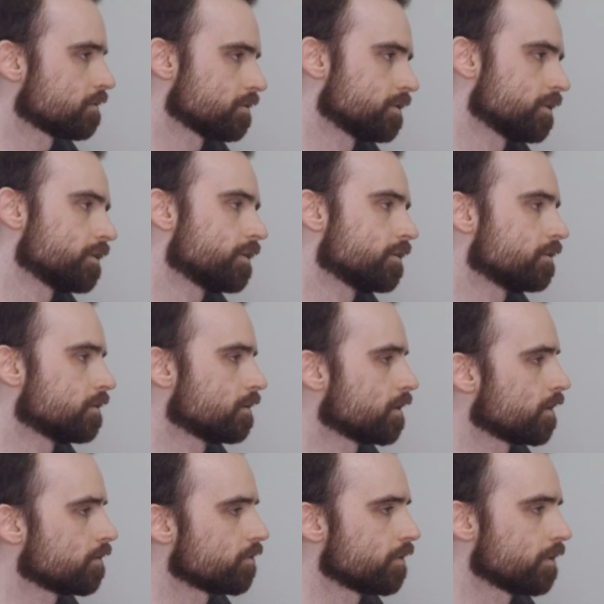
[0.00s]
delete
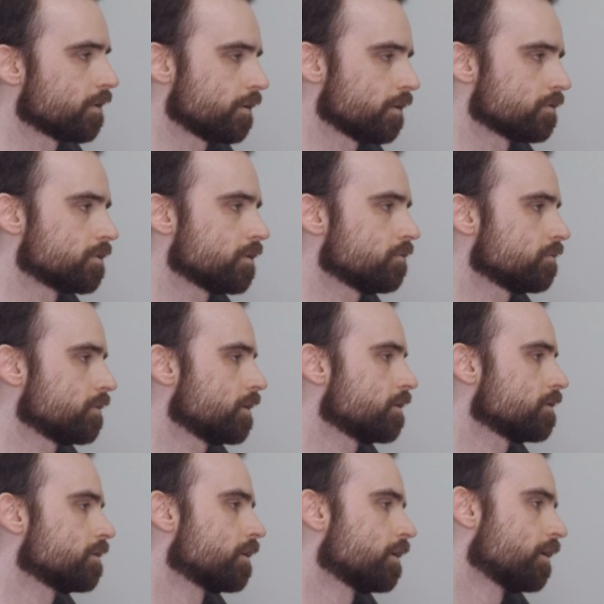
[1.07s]
everything you don't
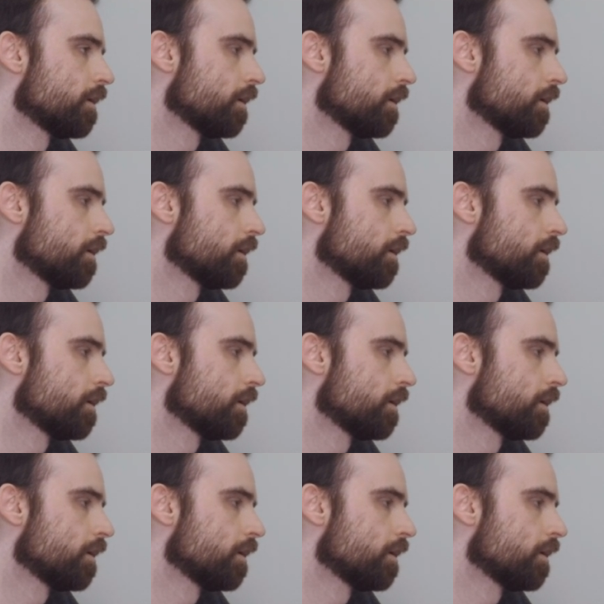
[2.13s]
need,